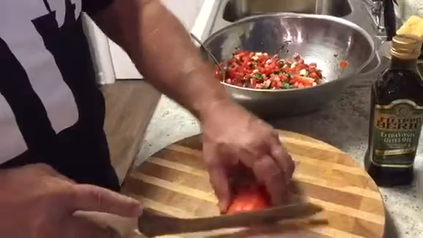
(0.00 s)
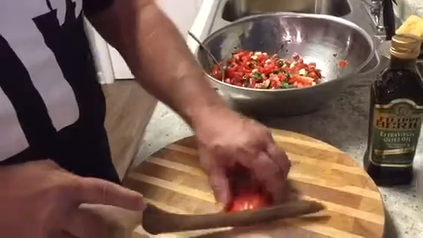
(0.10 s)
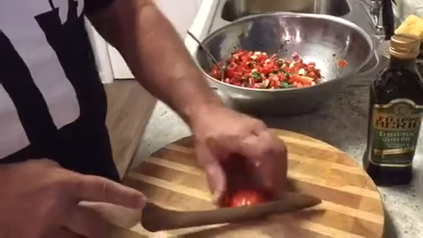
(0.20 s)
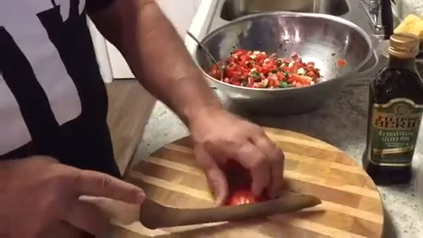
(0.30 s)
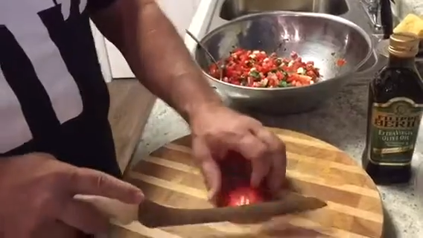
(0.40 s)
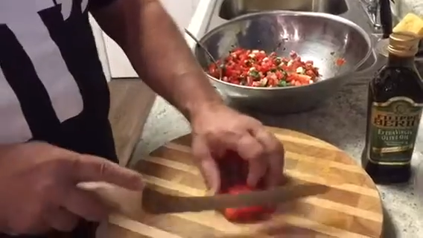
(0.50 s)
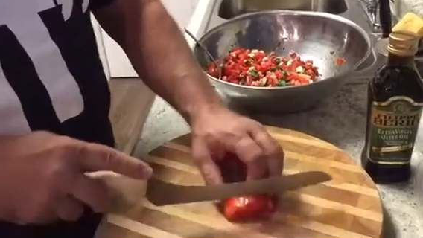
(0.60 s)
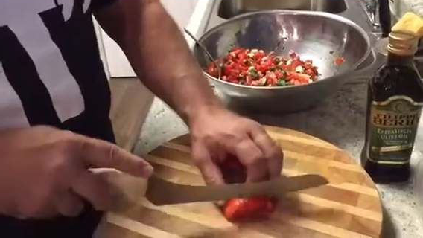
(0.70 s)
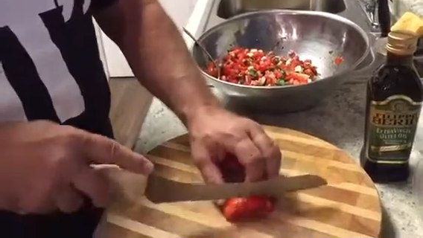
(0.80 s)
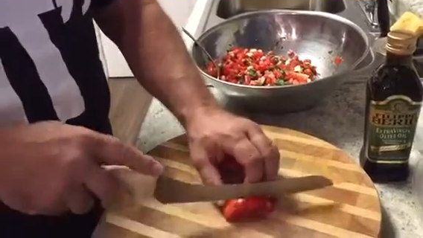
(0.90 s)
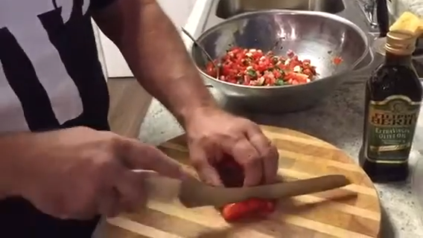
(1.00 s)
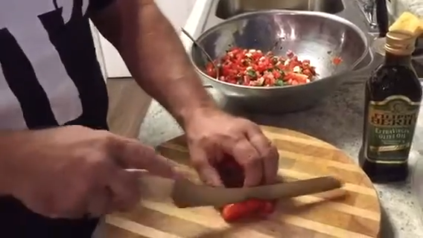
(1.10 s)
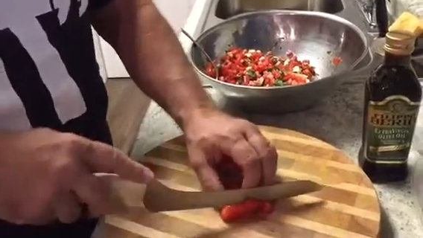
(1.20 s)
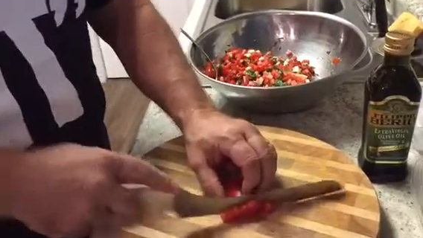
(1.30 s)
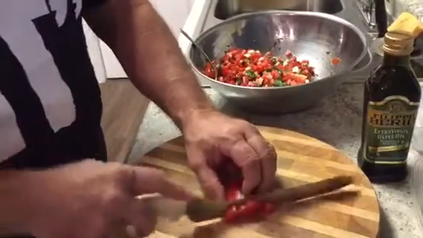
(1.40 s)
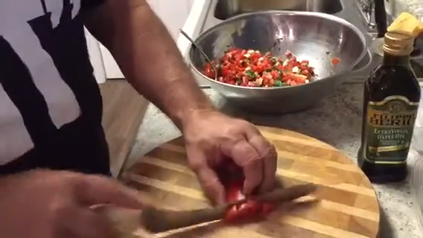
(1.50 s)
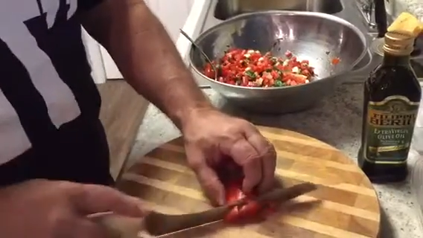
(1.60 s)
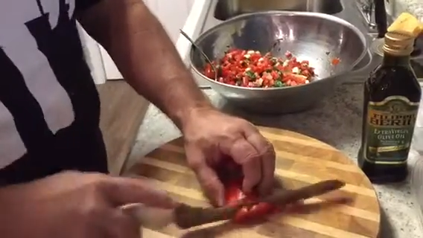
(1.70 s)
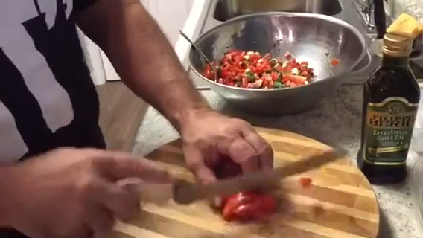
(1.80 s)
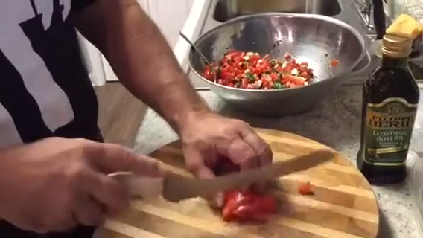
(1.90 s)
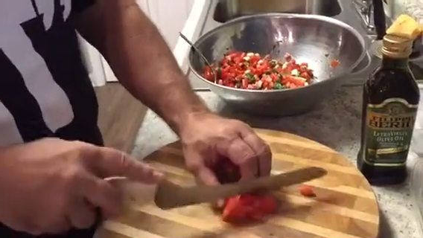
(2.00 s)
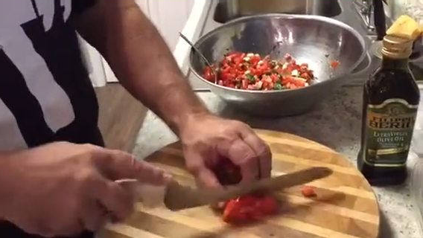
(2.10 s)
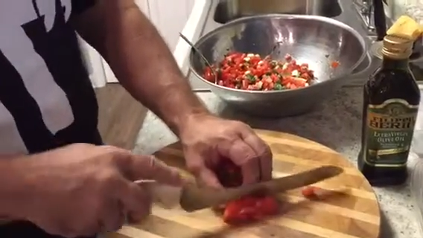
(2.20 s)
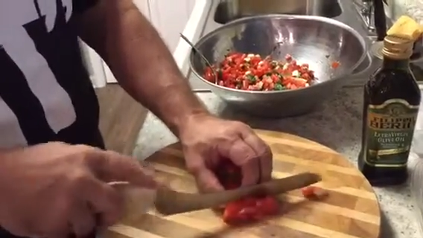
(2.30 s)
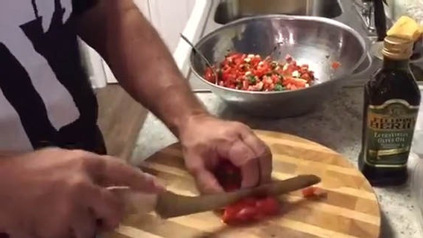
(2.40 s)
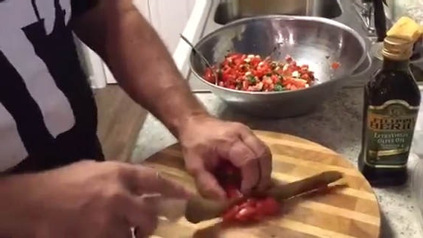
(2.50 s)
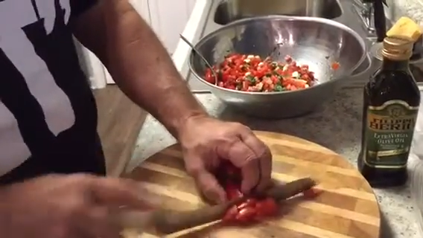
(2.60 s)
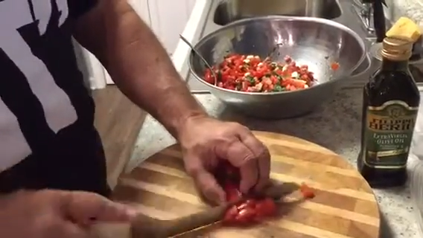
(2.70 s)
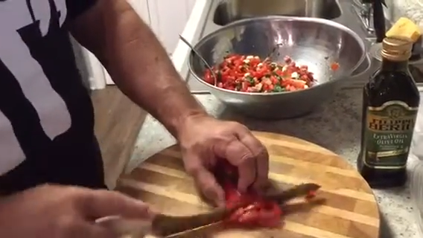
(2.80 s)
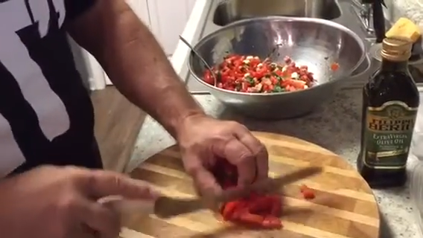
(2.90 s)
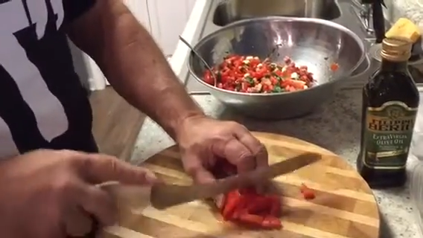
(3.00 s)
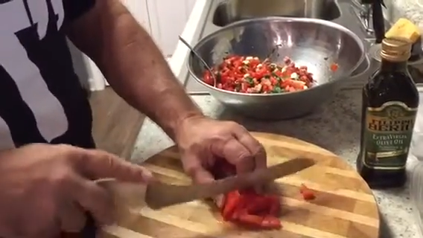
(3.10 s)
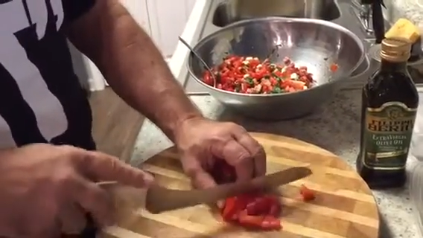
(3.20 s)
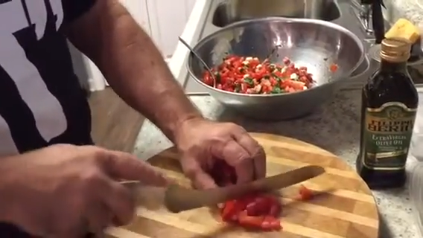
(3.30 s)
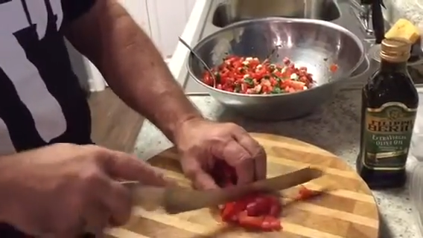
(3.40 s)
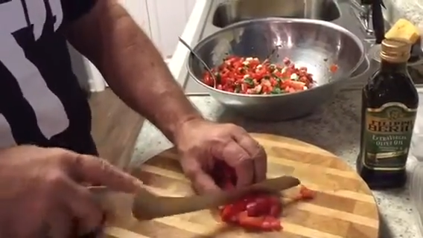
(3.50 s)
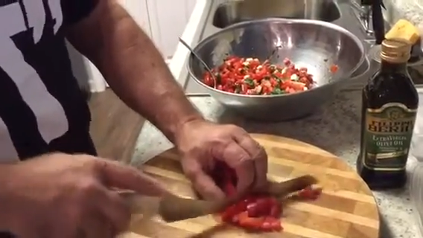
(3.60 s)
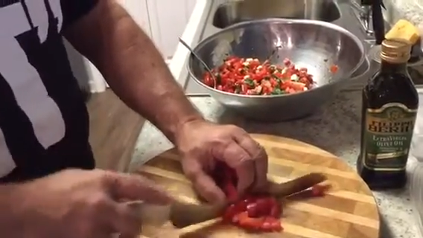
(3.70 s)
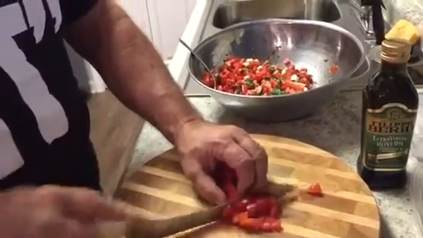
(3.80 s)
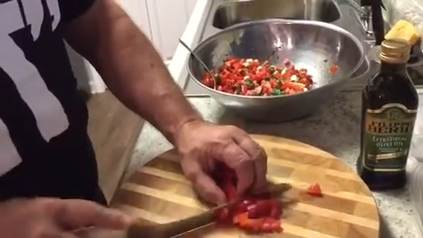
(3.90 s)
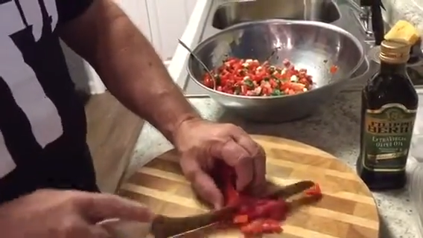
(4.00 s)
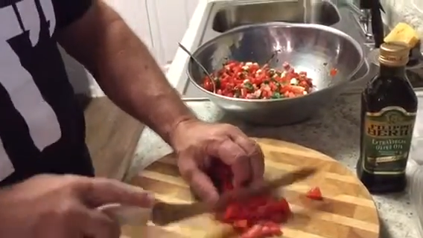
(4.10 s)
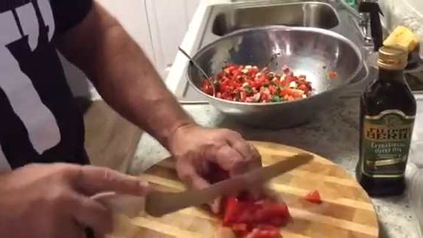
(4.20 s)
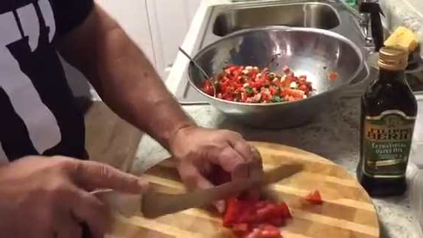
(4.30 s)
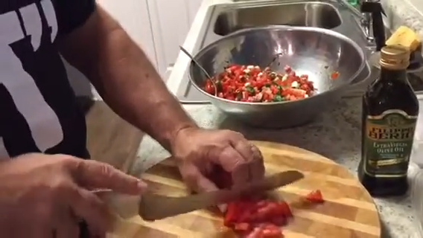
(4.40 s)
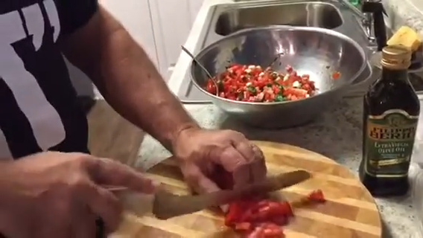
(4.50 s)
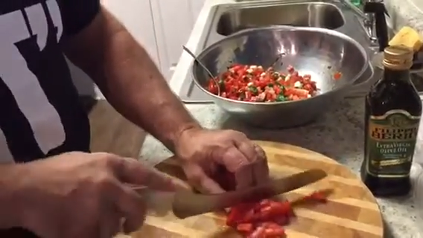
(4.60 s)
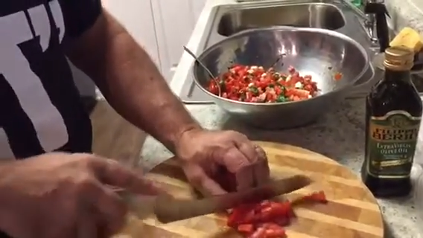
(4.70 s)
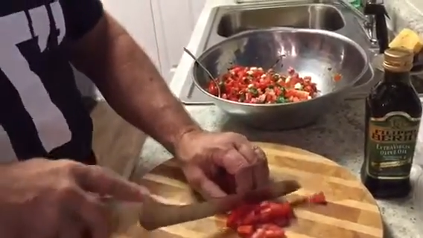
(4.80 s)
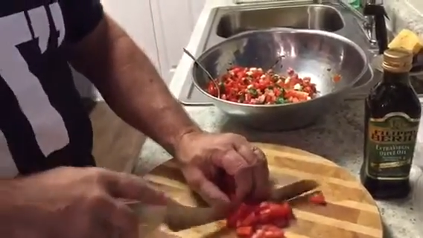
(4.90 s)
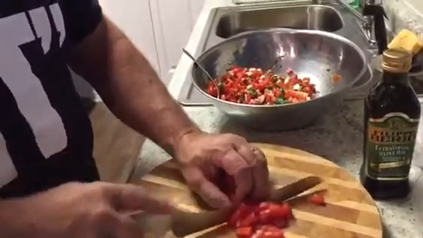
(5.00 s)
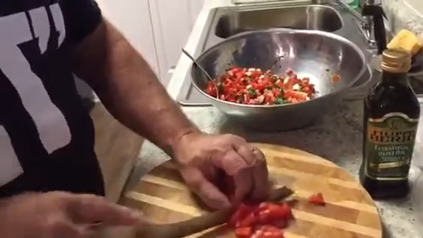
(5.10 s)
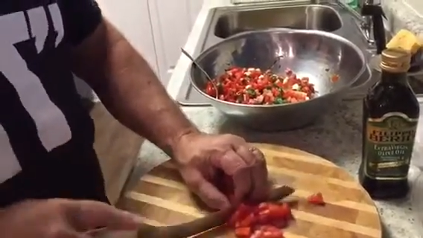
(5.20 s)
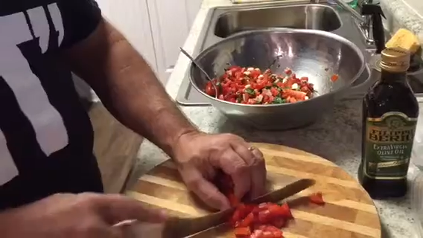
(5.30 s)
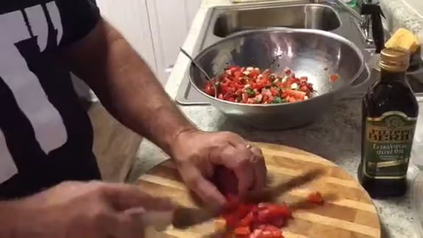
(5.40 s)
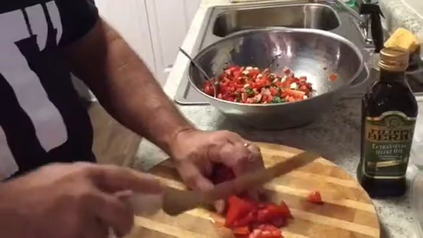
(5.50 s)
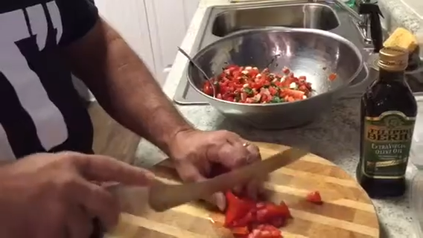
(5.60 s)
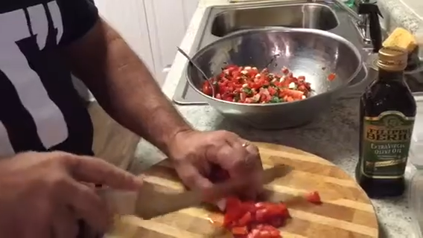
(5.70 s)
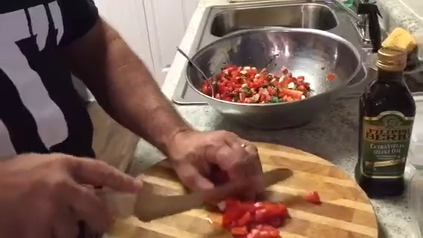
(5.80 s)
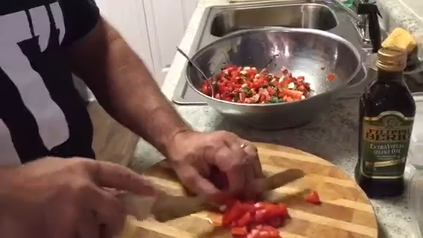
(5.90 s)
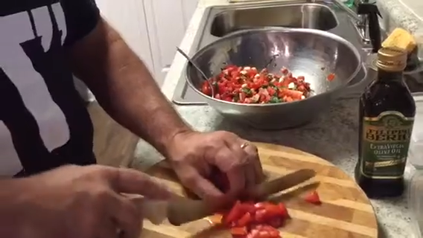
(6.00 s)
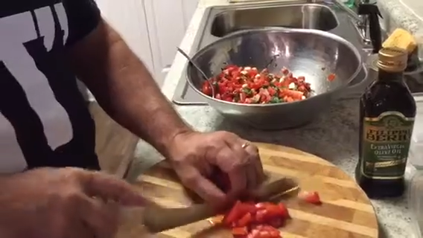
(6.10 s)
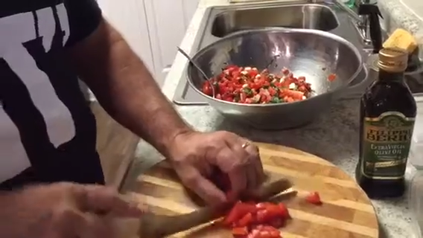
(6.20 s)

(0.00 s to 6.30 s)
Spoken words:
Nobody's mouth can be seen.